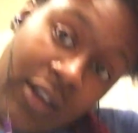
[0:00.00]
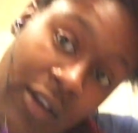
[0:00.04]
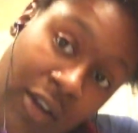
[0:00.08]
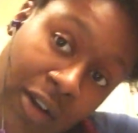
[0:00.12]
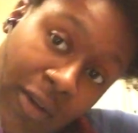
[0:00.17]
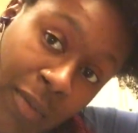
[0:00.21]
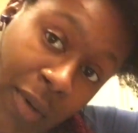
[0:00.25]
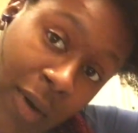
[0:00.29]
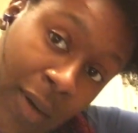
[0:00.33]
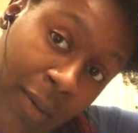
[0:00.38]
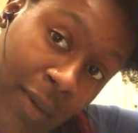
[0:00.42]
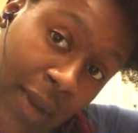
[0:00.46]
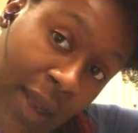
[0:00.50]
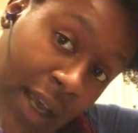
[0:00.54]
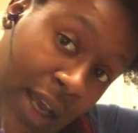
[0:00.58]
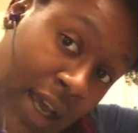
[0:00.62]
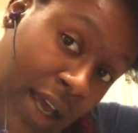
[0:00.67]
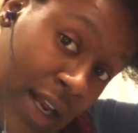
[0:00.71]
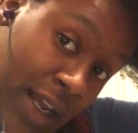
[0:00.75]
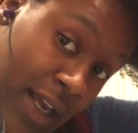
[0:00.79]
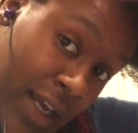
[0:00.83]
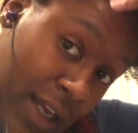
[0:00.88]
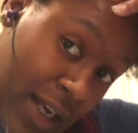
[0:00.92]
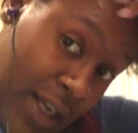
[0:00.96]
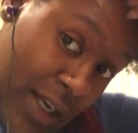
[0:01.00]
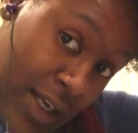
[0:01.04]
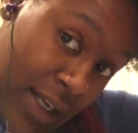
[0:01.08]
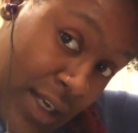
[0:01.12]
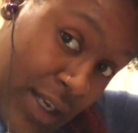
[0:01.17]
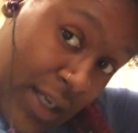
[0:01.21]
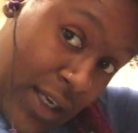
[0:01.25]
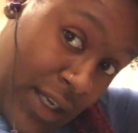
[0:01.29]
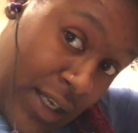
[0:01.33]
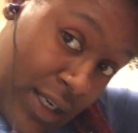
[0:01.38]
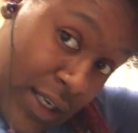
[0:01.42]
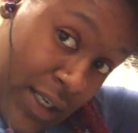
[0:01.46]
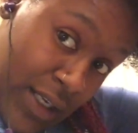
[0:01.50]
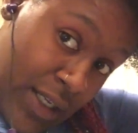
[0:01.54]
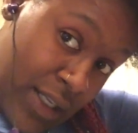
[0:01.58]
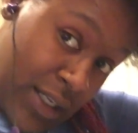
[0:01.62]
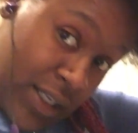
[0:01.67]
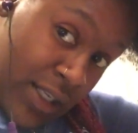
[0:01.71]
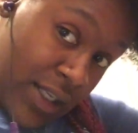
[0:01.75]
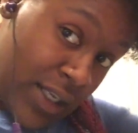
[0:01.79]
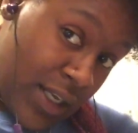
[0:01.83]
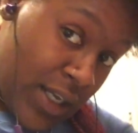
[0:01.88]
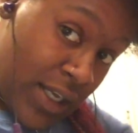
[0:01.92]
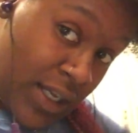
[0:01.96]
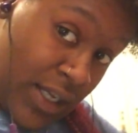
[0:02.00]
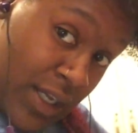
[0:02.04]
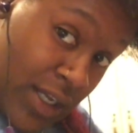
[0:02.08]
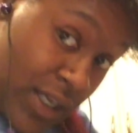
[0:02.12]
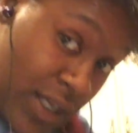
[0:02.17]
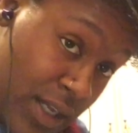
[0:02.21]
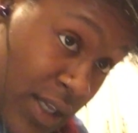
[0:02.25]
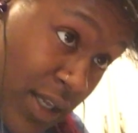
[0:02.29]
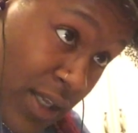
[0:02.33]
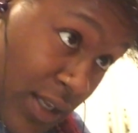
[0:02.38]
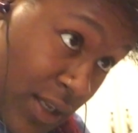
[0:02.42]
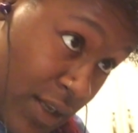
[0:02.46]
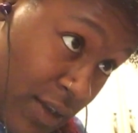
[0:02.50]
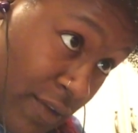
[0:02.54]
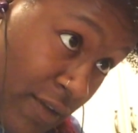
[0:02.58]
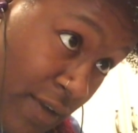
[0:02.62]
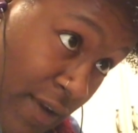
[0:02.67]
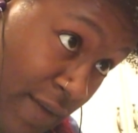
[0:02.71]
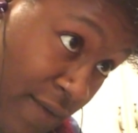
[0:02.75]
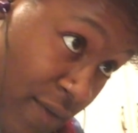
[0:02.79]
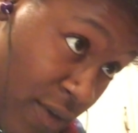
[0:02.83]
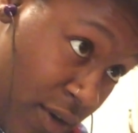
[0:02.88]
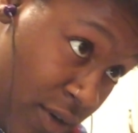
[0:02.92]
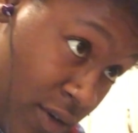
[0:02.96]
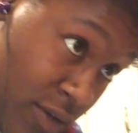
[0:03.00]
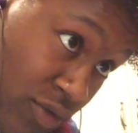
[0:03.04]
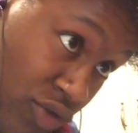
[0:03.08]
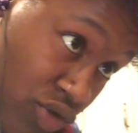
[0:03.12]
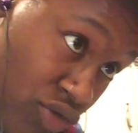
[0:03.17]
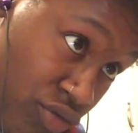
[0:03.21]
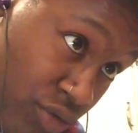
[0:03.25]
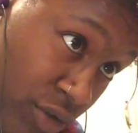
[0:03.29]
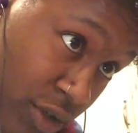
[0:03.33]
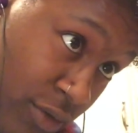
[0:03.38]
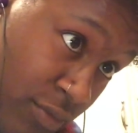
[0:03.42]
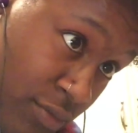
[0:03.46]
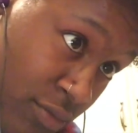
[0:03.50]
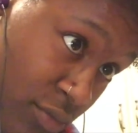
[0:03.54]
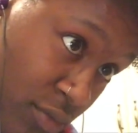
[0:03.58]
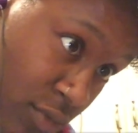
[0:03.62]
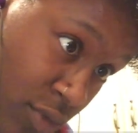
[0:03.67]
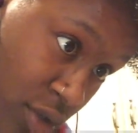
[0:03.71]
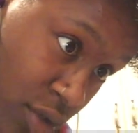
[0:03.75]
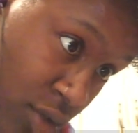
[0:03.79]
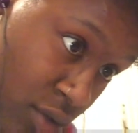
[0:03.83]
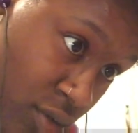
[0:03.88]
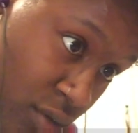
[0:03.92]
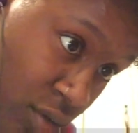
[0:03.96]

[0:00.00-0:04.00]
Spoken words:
Y'all probably like cut it, and I've already trimmed